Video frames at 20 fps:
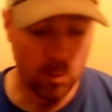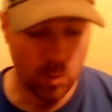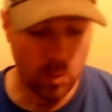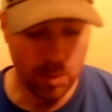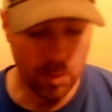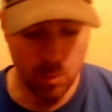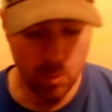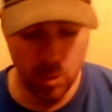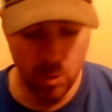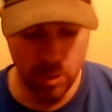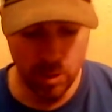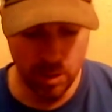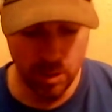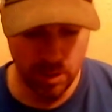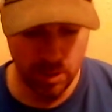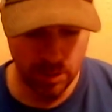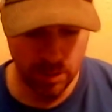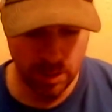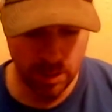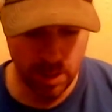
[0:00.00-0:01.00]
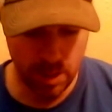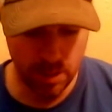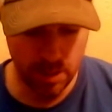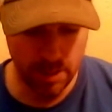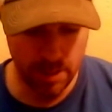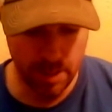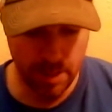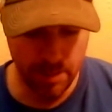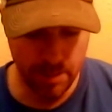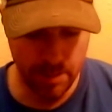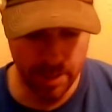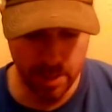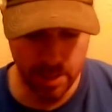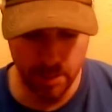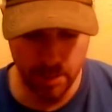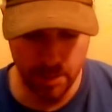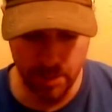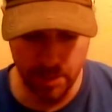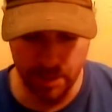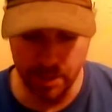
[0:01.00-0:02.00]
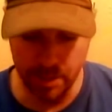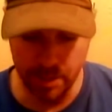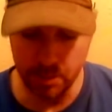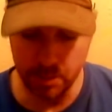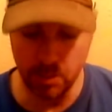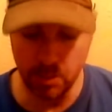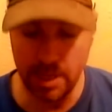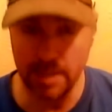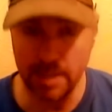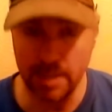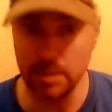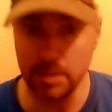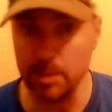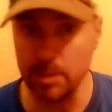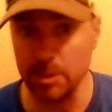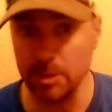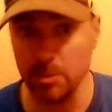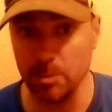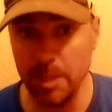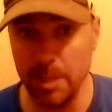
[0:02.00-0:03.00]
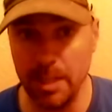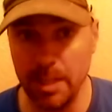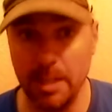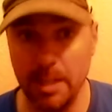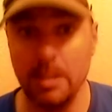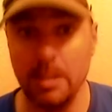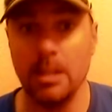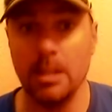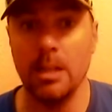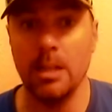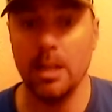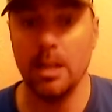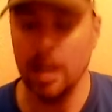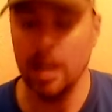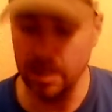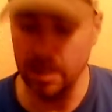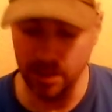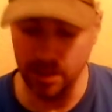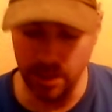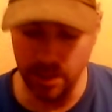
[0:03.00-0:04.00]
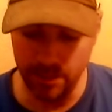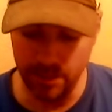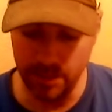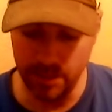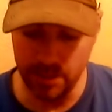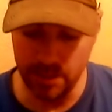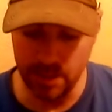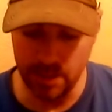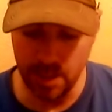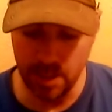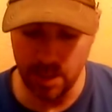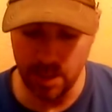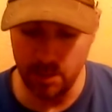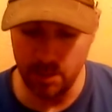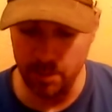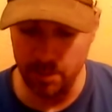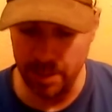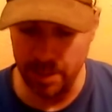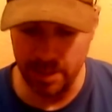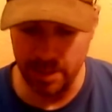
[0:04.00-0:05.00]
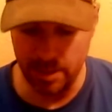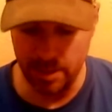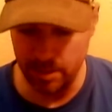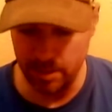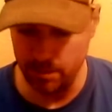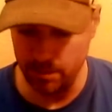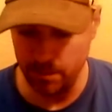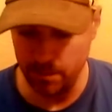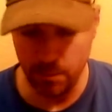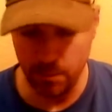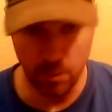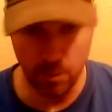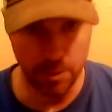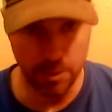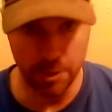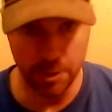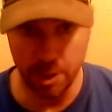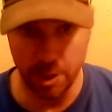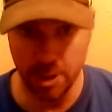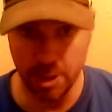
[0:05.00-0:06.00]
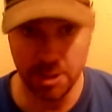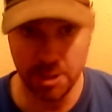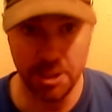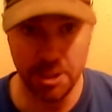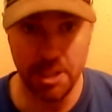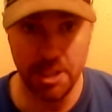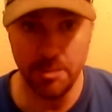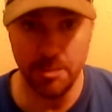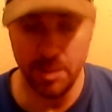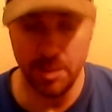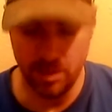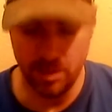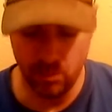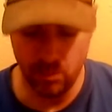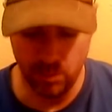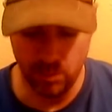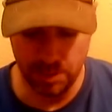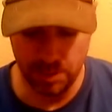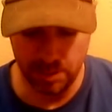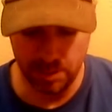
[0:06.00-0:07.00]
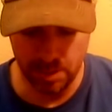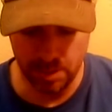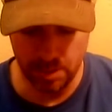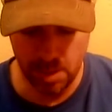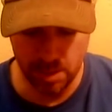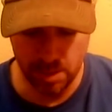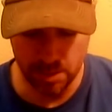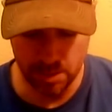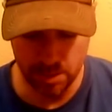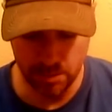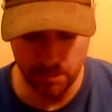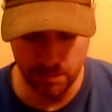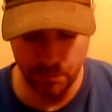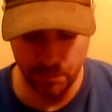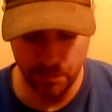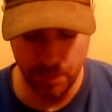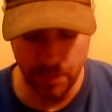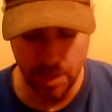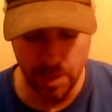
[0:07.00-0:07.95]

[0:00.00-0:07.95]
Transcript: one more card that I picked up, and this one has special meaning. I love this card. Picked it up for dirt cheap, which is awesome.